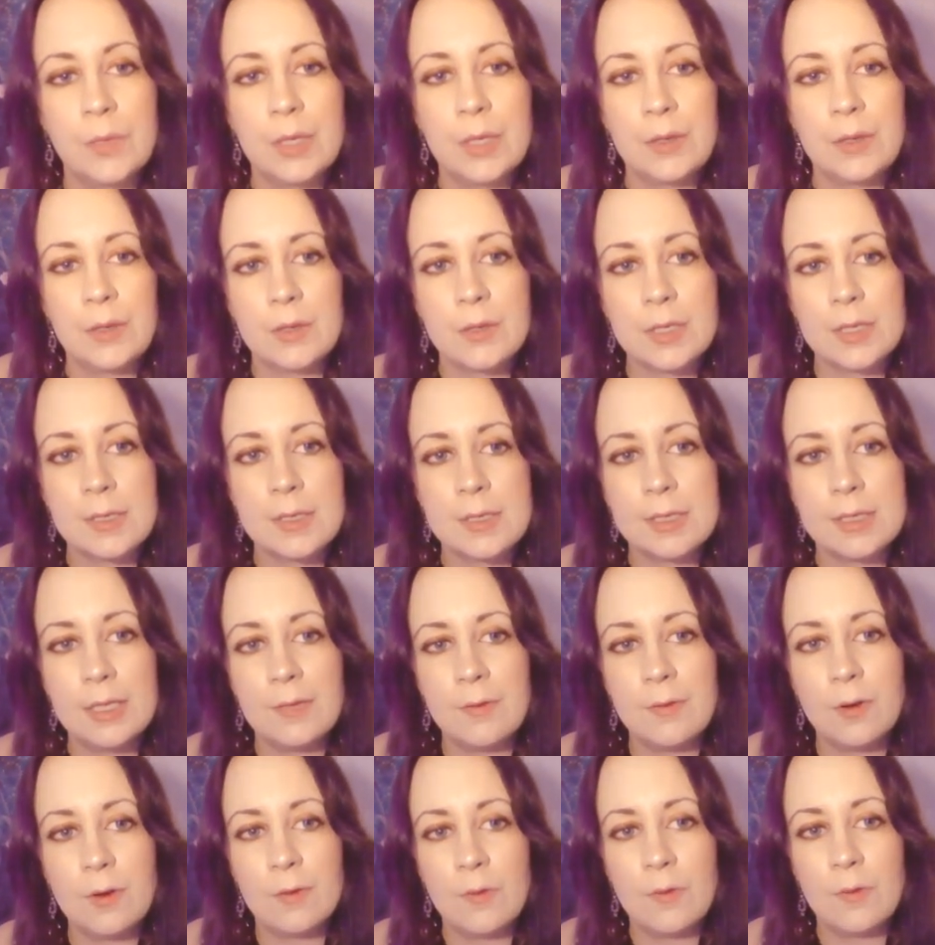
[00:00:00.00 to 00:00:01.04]
there is a
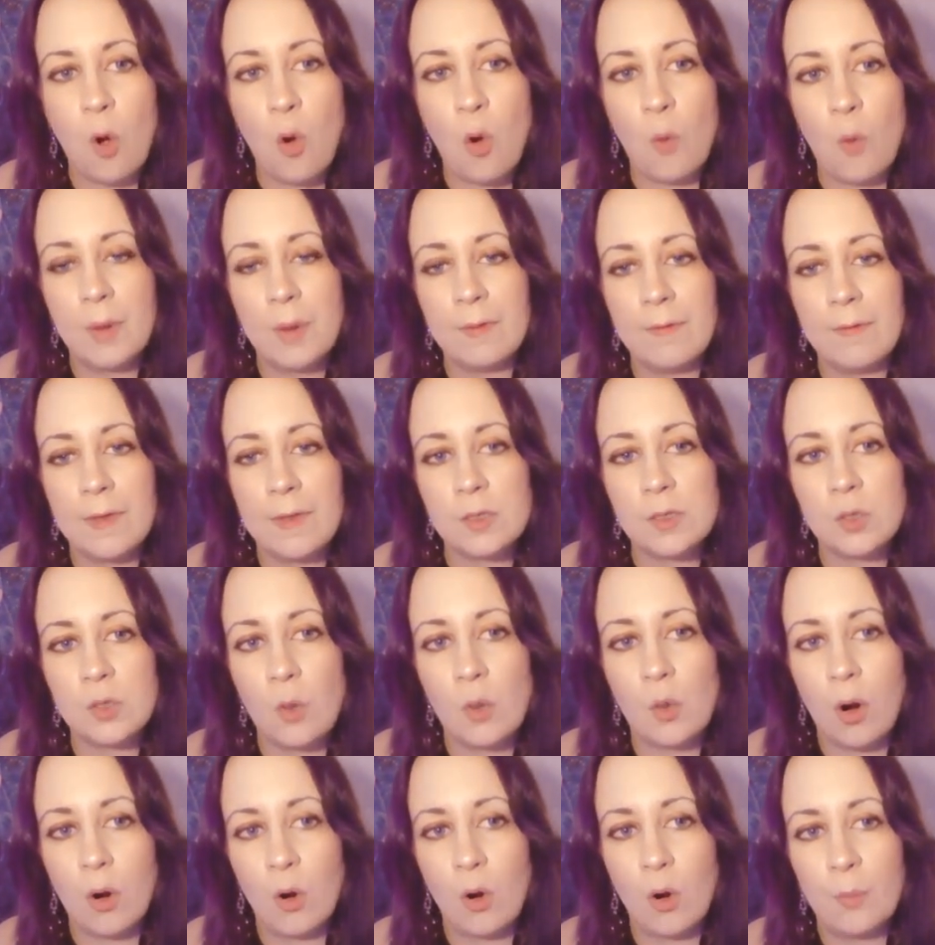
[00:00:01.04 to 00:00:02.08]
sliver of hope of this
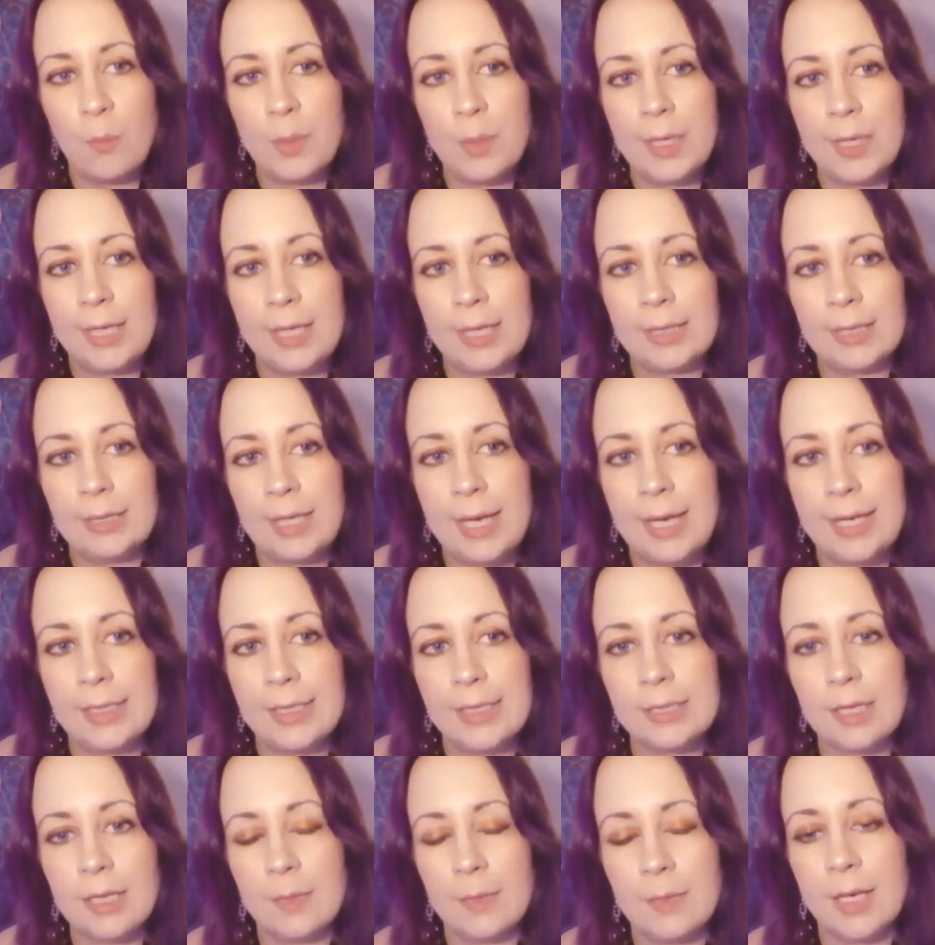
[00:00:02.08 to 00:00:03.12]
door opening and light
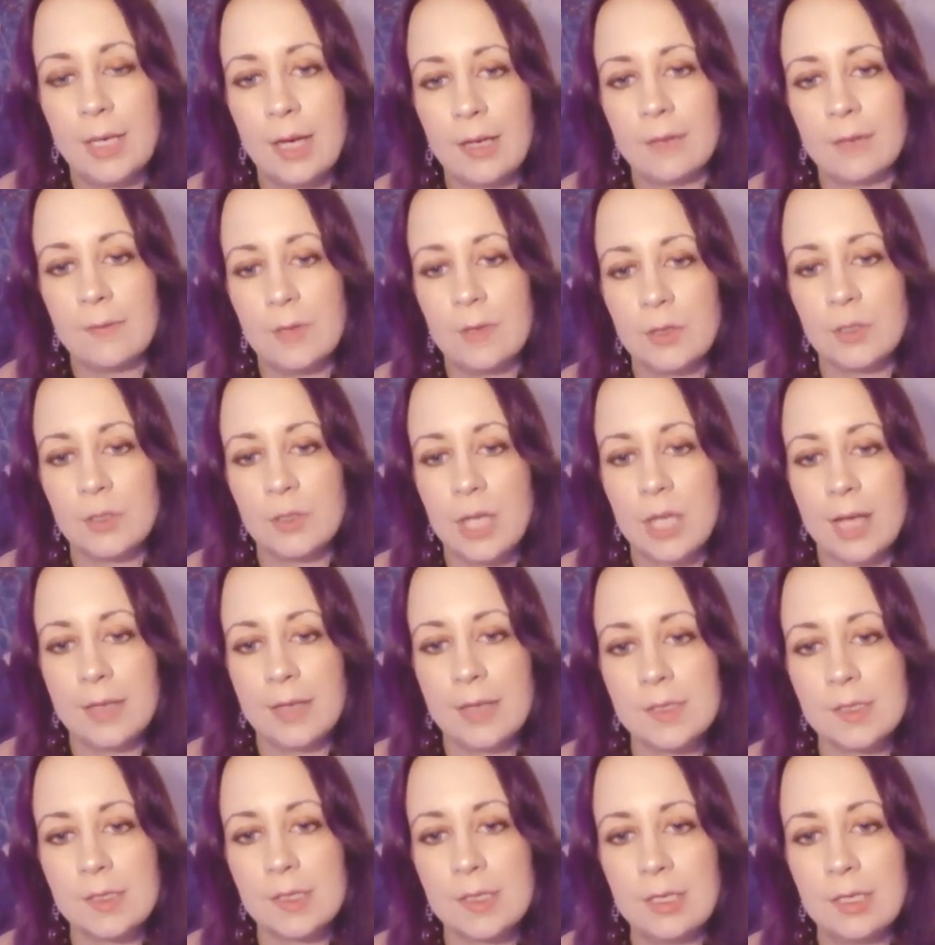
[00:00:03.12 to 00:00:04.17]
coming out of their
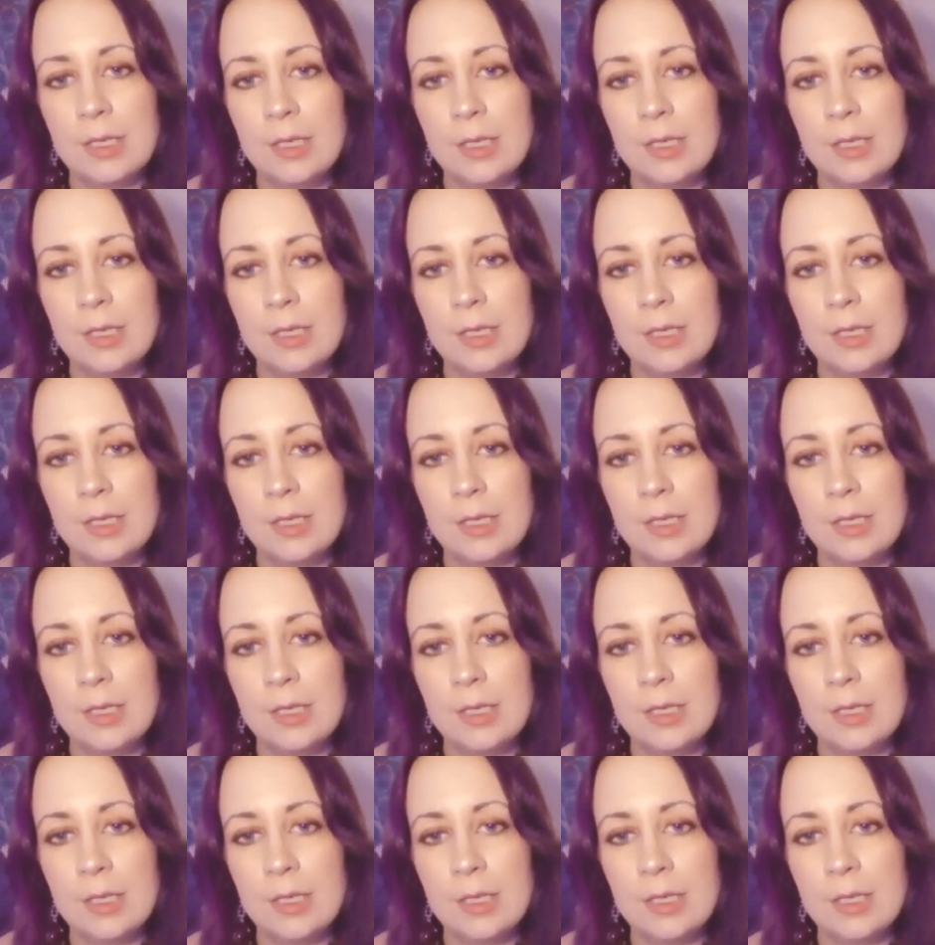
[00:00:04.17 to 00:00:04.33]
chest.